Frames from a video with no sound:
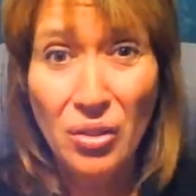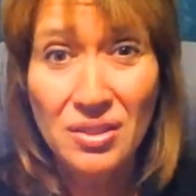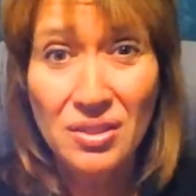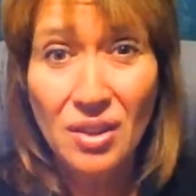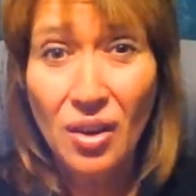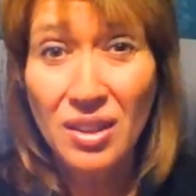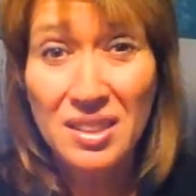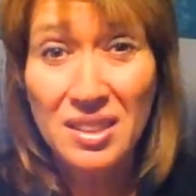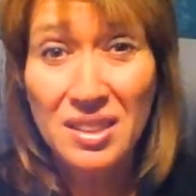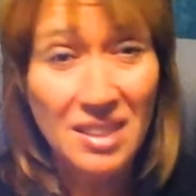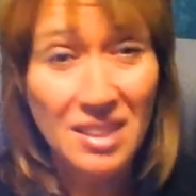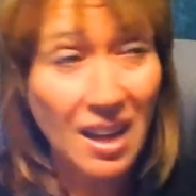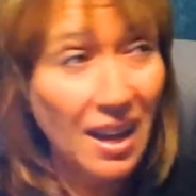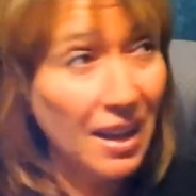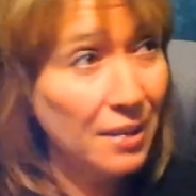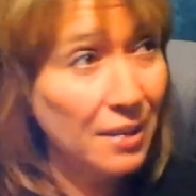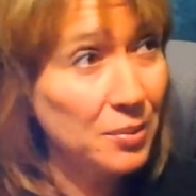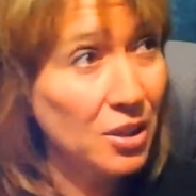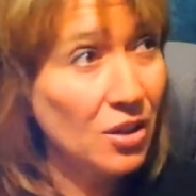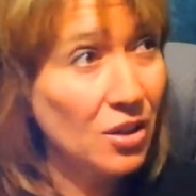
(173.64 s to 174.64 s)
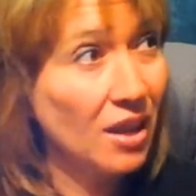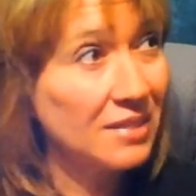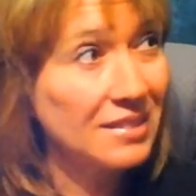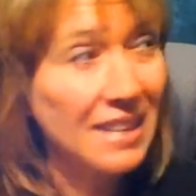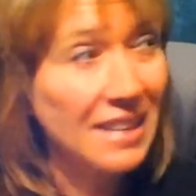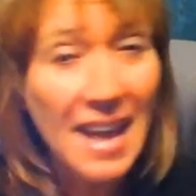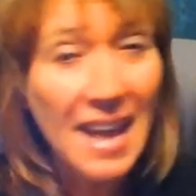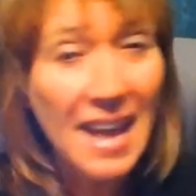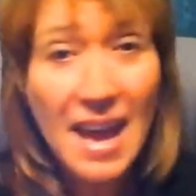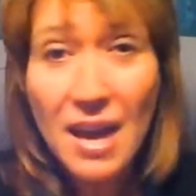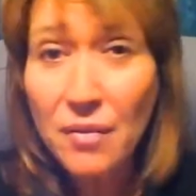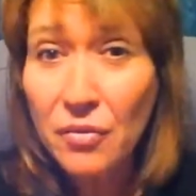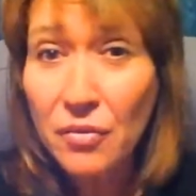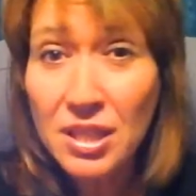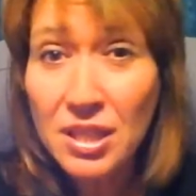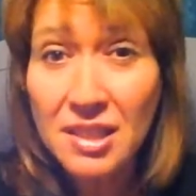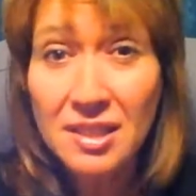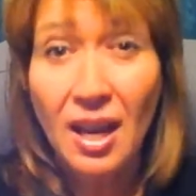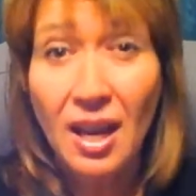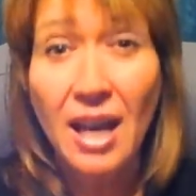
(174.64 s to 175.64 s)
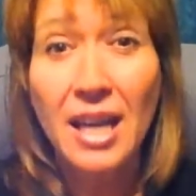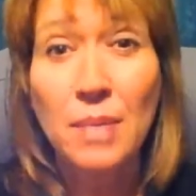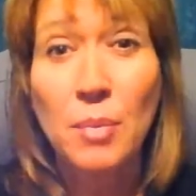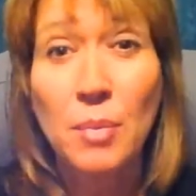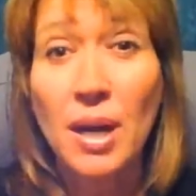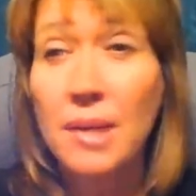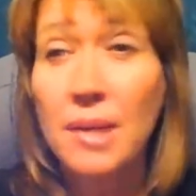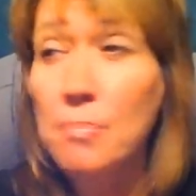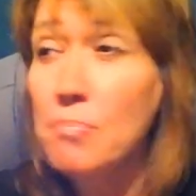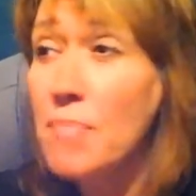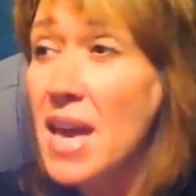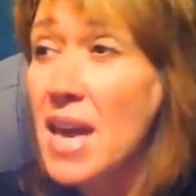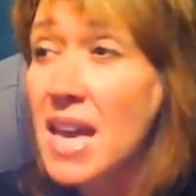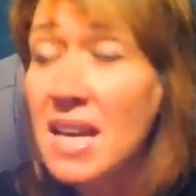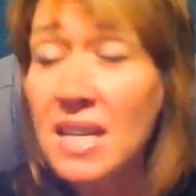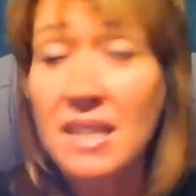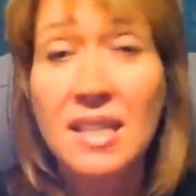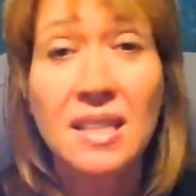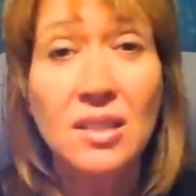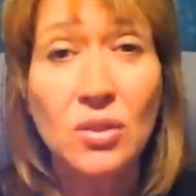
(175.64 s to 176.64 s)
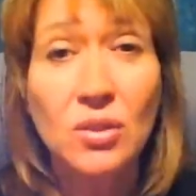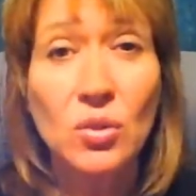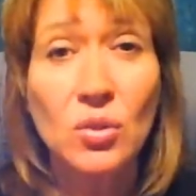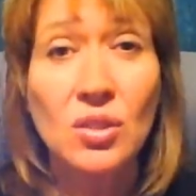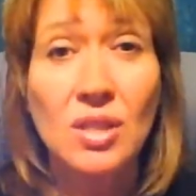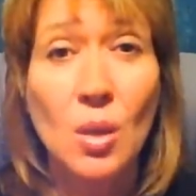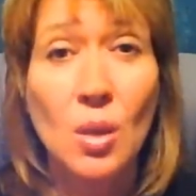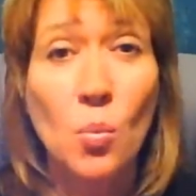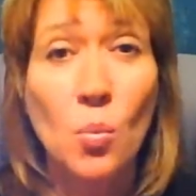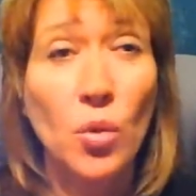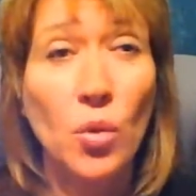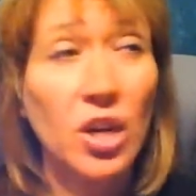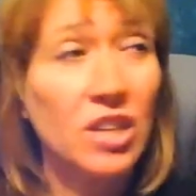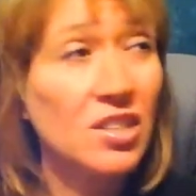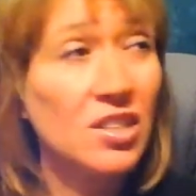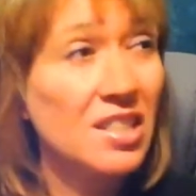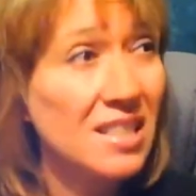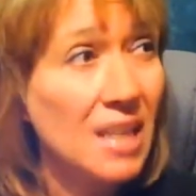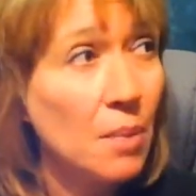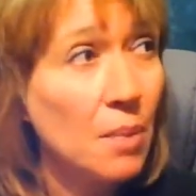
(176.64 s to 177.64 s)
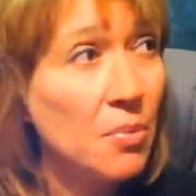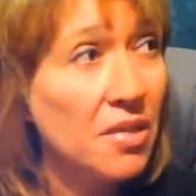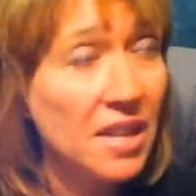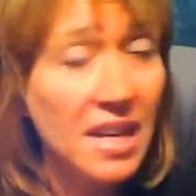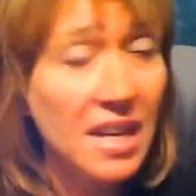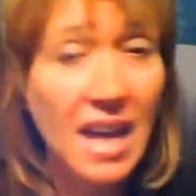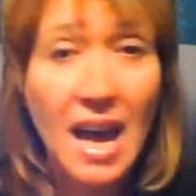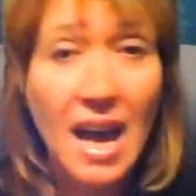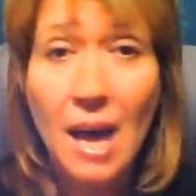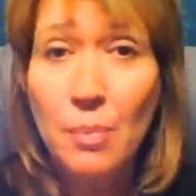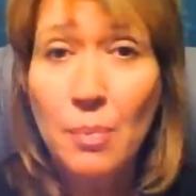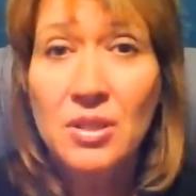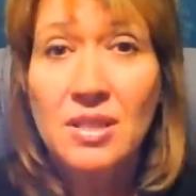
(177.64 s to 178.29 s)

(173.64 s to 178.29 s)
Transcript: all this time? Every time I make it into somewhere, something